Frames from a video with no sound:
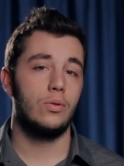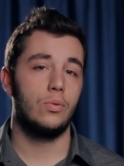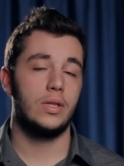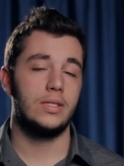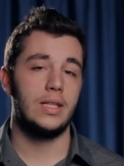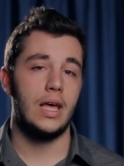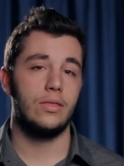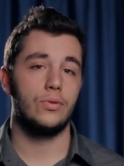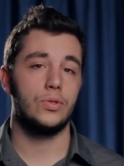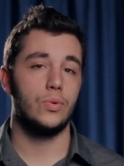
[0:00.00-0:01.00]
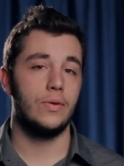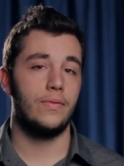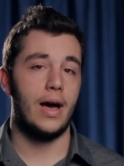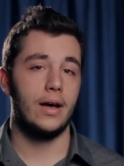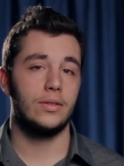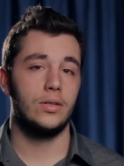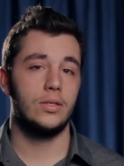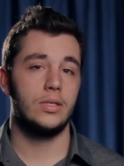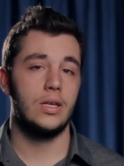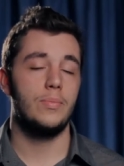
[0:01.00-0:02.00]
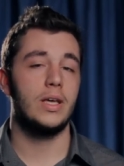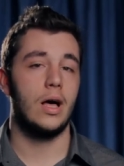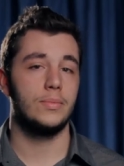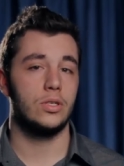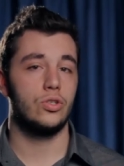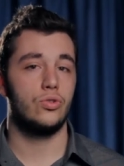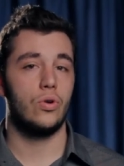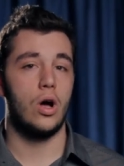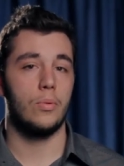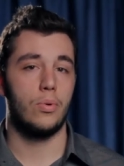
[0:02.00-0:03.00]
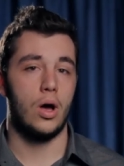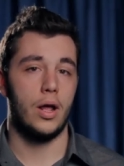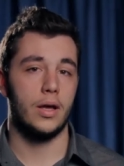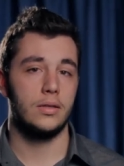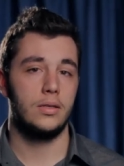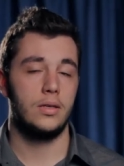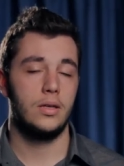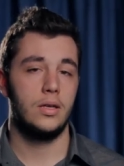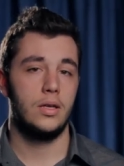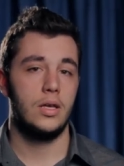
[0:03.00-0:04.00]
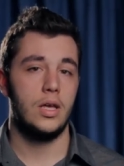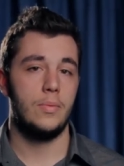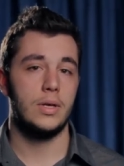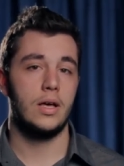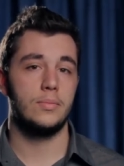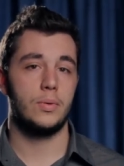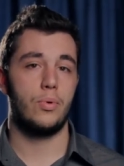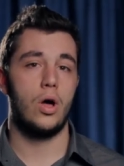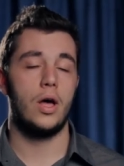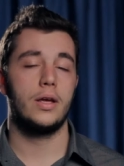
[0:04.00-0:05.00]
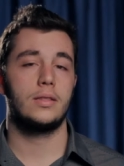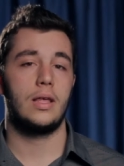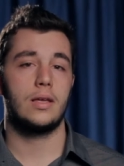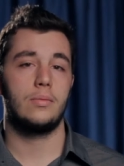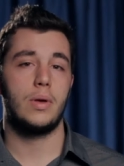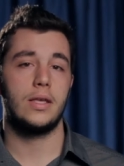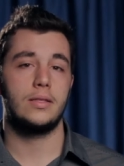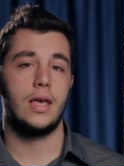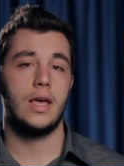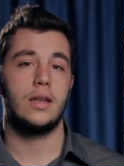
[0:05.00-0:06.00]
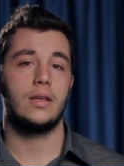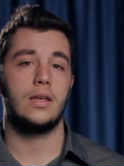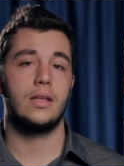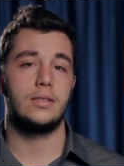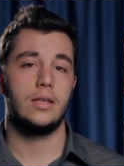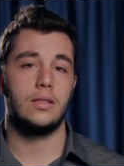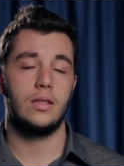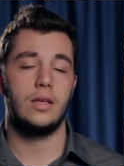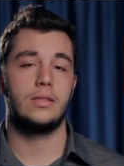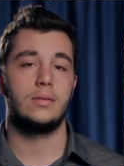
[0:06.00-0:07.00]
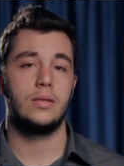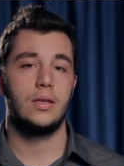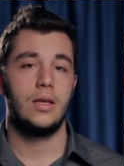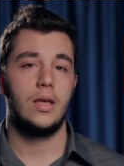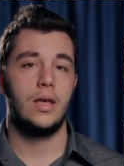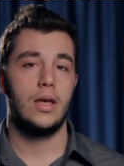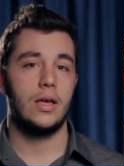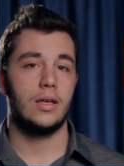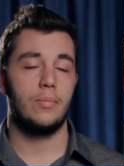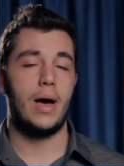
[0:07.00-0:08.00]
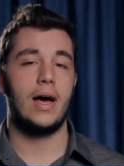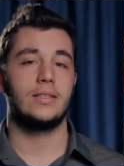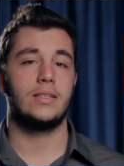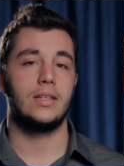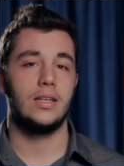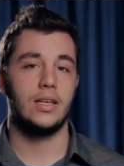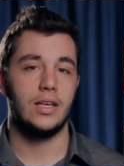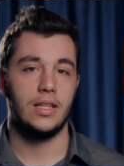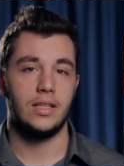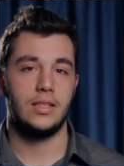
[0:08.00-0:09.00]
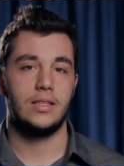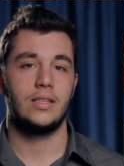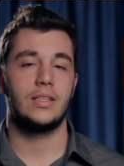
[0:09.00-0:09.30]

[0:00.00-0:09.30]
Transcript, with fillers: can withstand those three factors, it becomes a strong product. It becomes a product that can maintain its, its capacity in